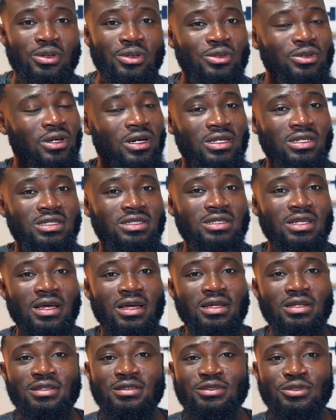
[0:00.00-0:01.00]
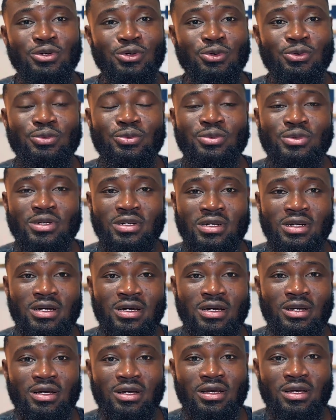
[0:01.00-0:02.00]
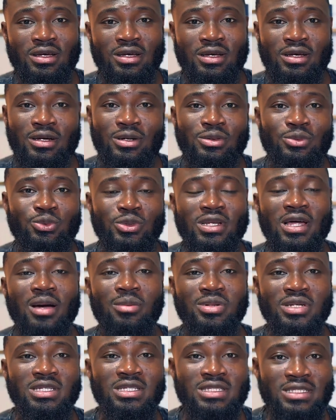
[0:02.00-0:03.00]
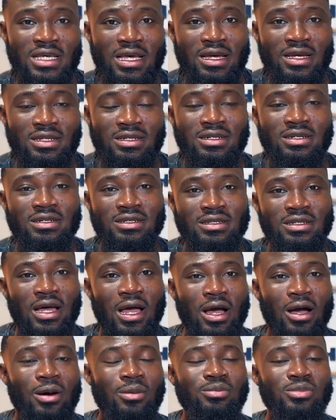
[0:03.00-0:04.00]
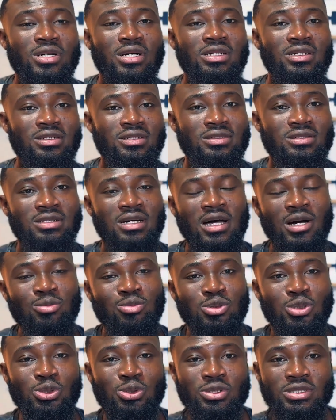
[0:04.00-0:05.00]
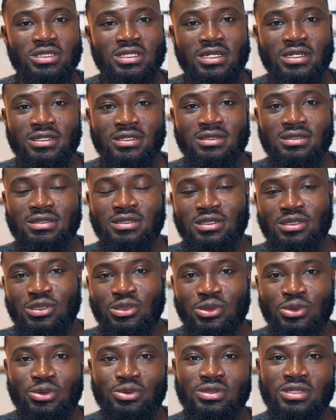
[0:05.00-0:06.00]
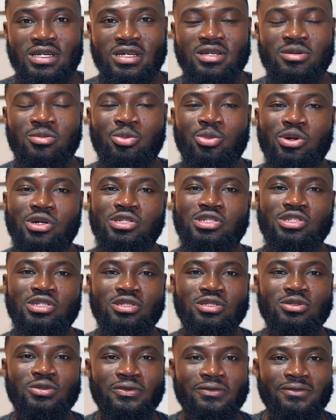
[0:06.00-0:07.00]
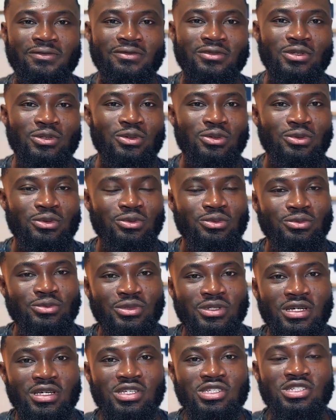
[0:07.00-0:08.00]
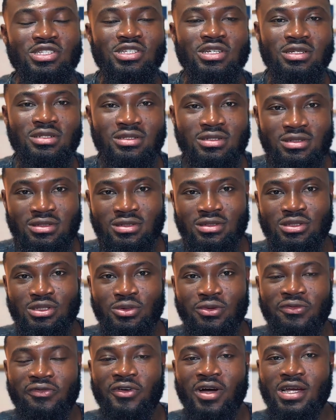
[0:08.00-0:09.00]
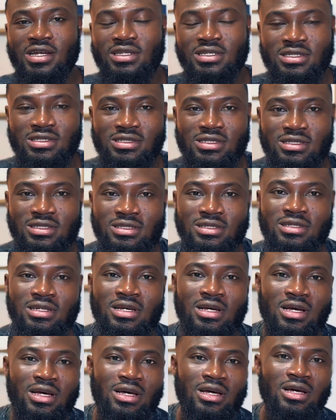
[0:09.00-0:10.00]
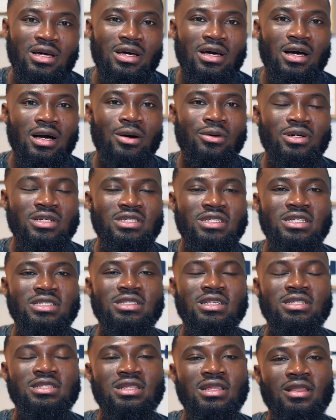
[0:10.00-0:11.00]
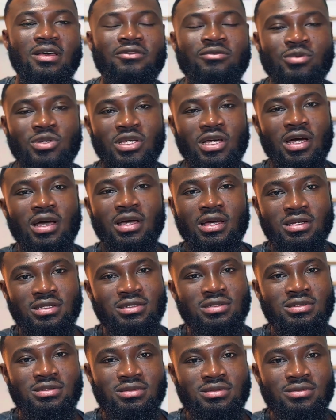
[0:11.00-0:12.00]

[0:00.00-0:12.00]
You understand? So with that being said, I'm gonna upload certain pictures of ancient findings our ancestors left behind,